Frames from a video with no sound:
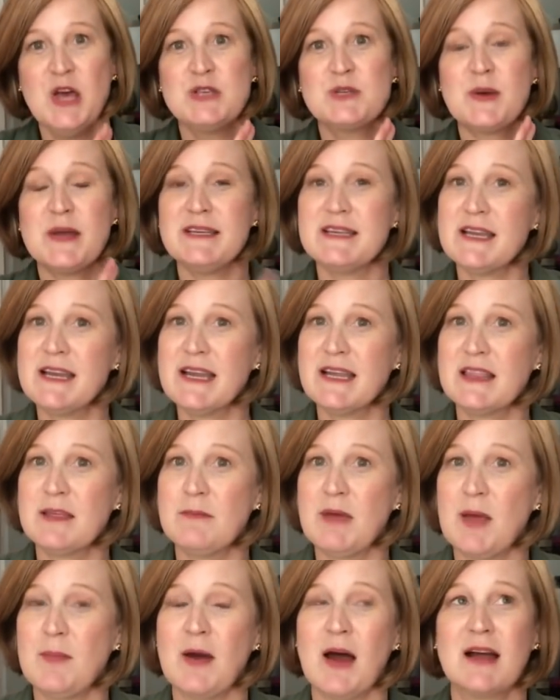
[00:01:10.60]
So I didn't get the
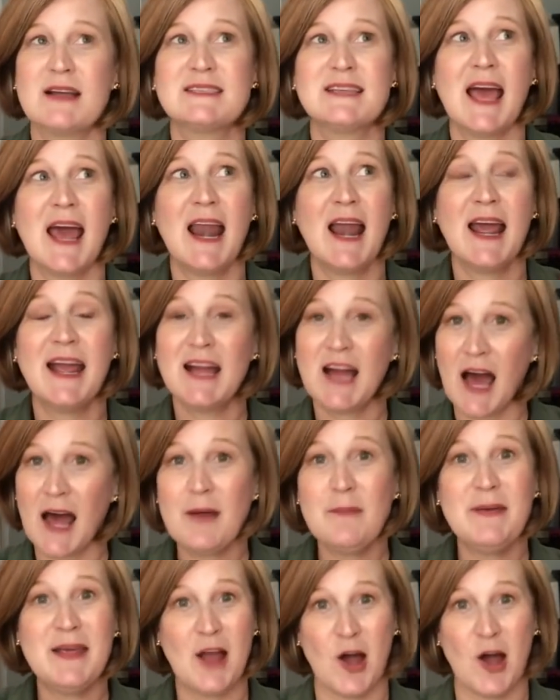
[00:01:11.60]
Maybox, and I gotta